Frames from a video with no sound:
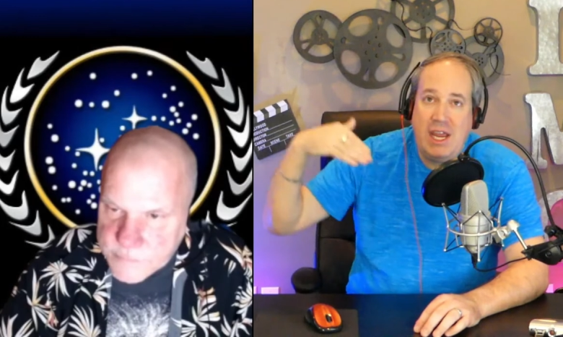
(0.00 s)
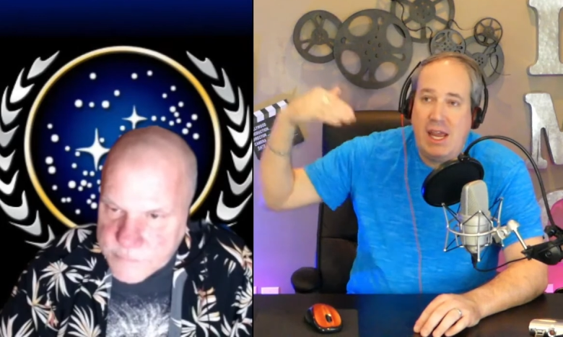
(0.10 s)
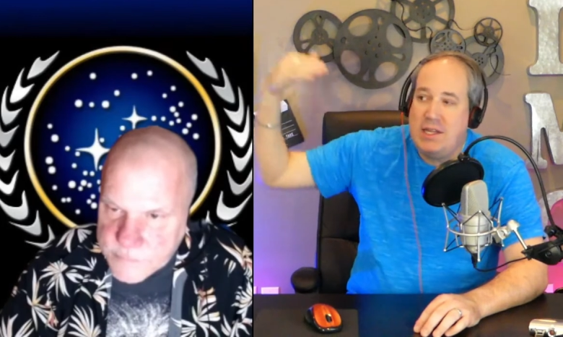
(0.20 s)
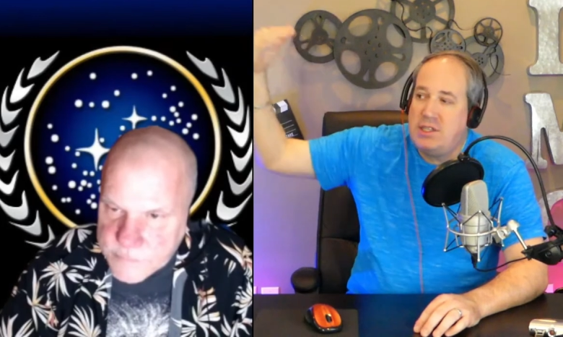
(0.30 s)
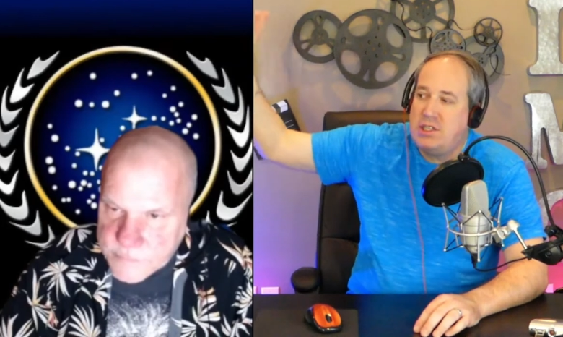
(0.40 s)

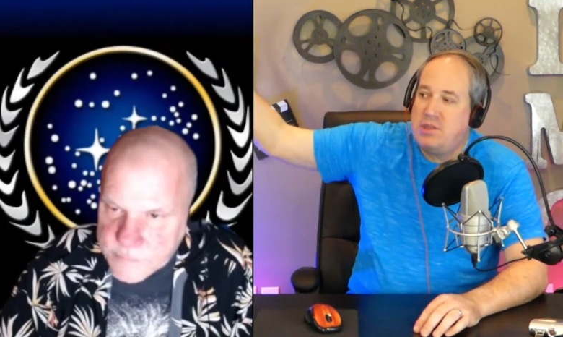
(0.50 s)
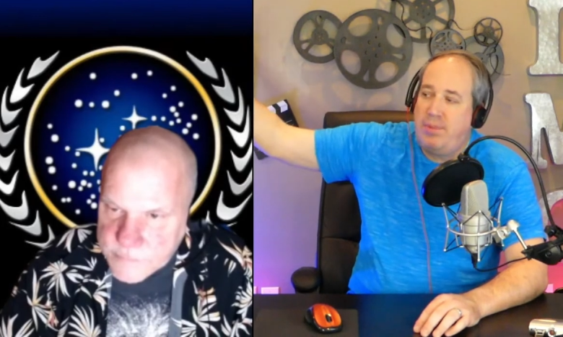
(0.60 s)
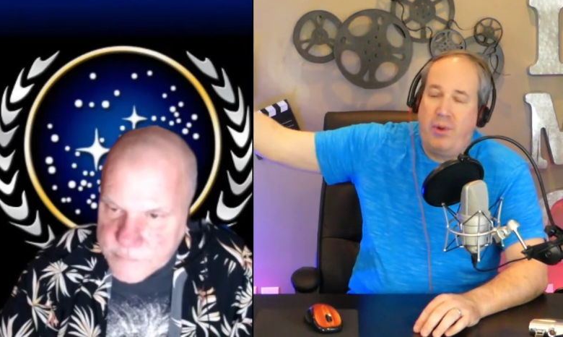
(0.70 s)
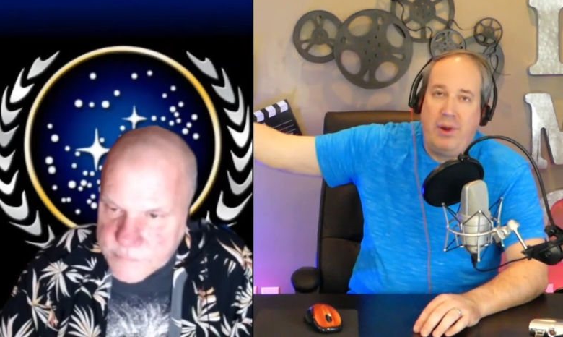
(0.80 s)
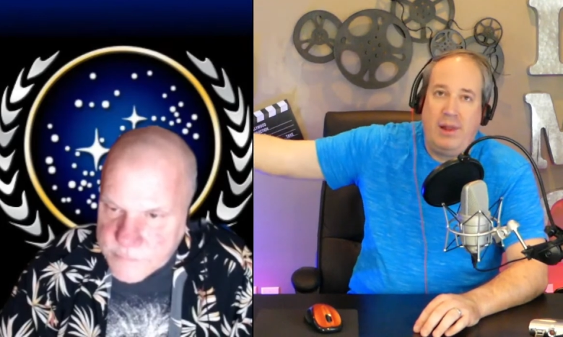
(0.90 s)
Speaker 1: gets
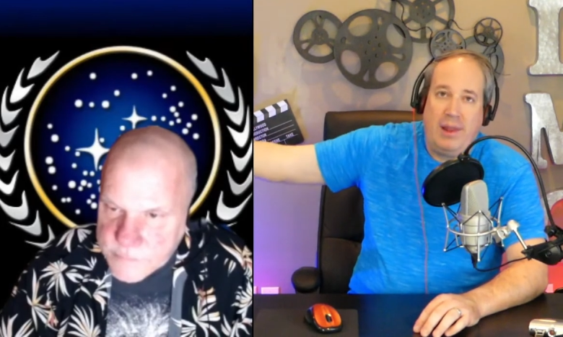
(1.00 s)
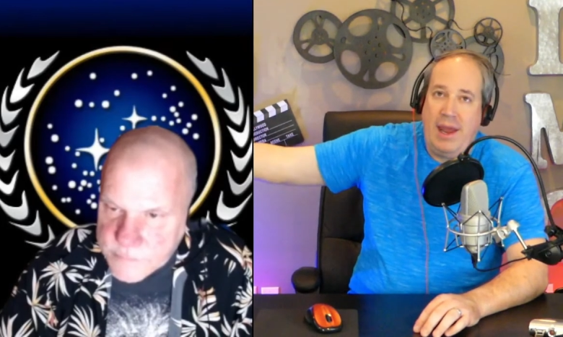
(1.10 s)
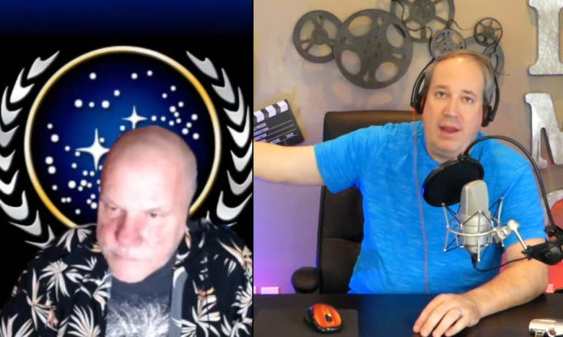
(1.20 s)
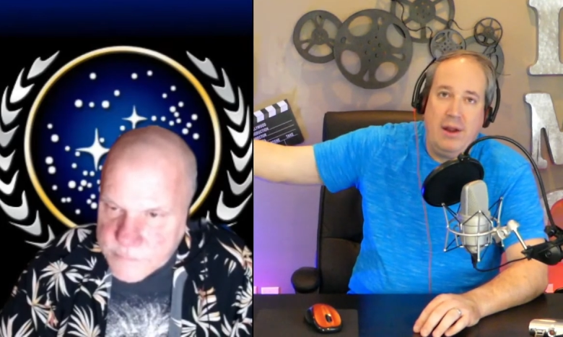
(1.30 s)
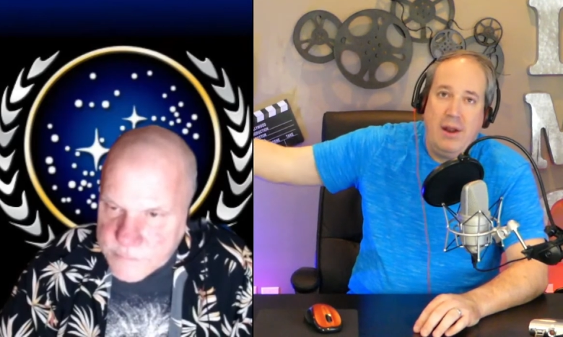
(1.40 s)
explored
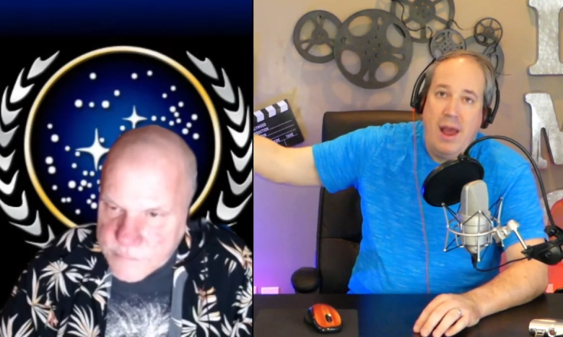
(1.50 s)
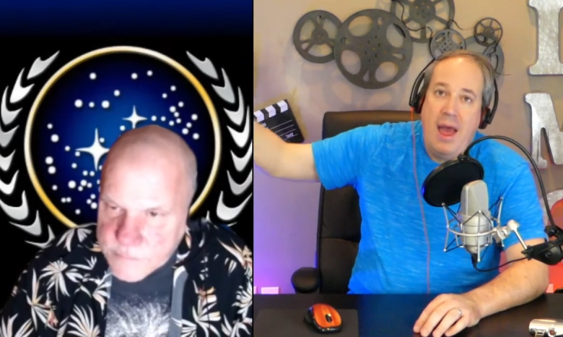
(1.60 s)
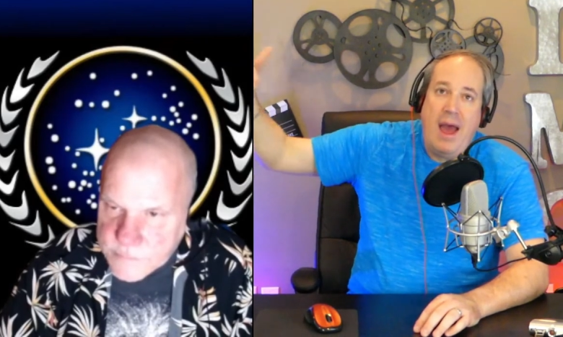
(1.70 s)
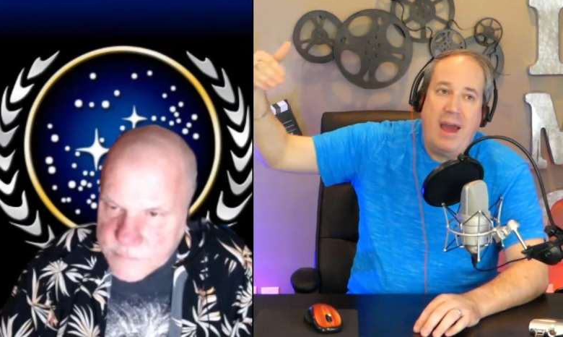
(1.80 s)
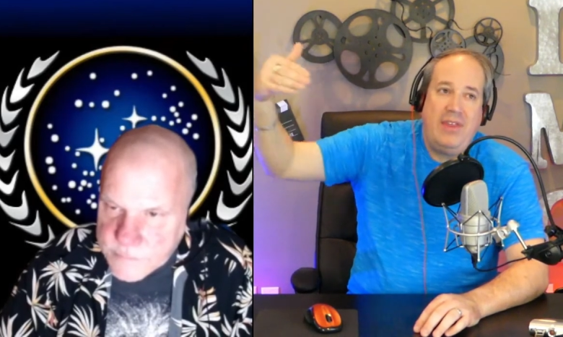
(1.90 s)
later.
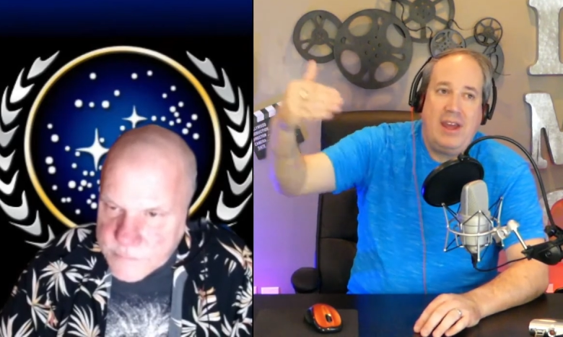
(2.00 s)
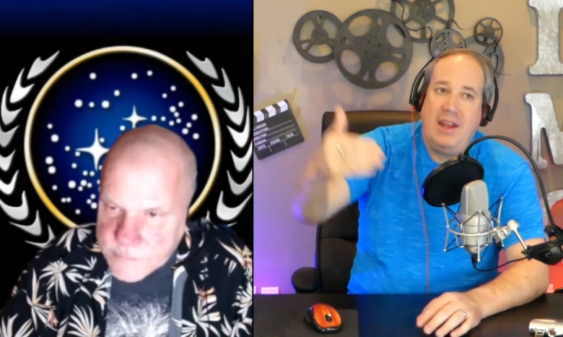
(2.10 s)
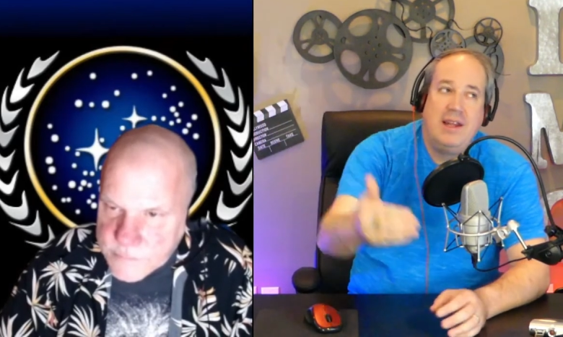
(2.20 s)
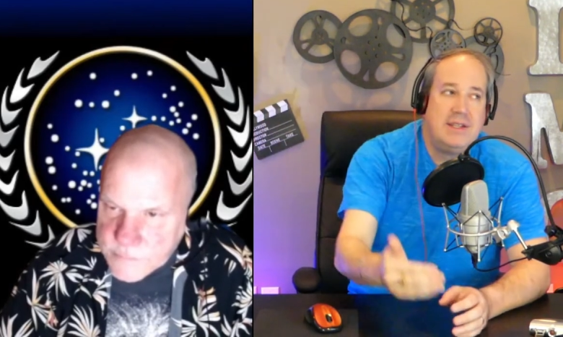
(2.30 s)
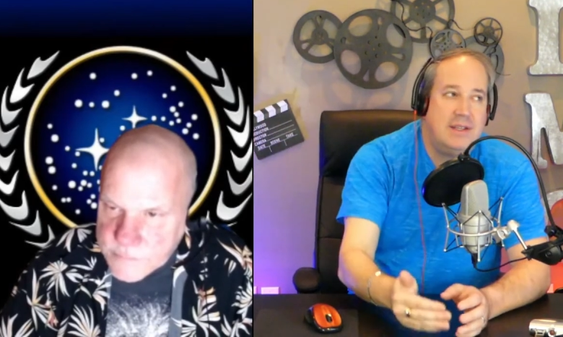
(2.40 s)
I think it isn't